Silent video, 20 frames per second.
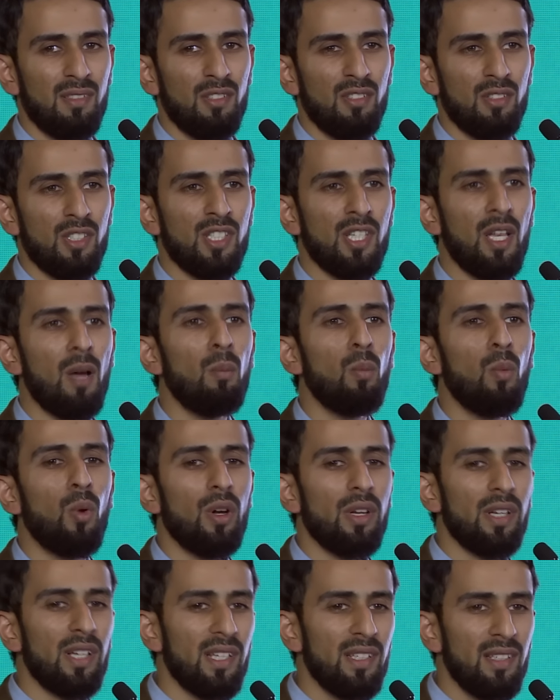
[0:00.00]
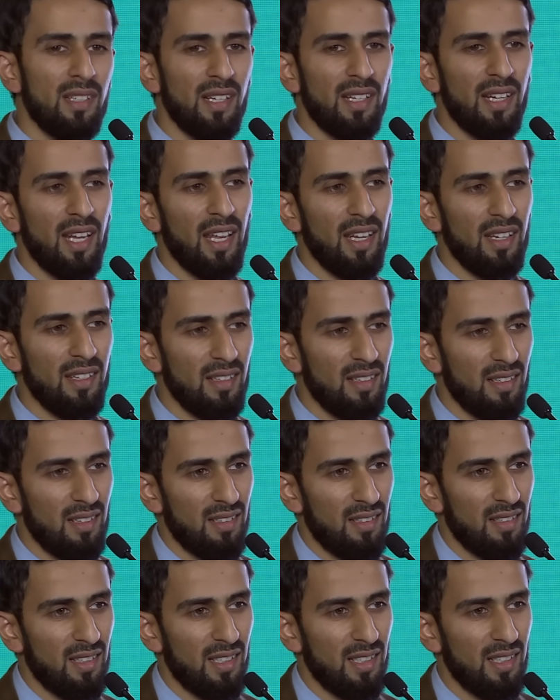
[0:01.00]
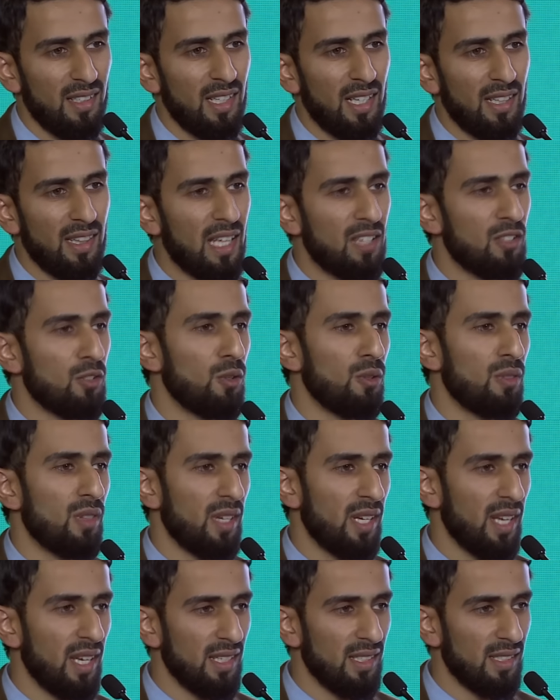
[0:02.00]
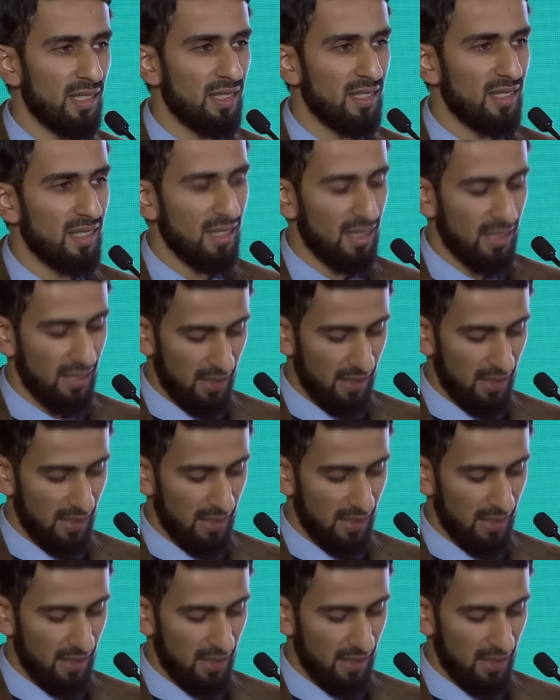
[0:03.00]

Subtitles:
somewhat indicate that that's not the case.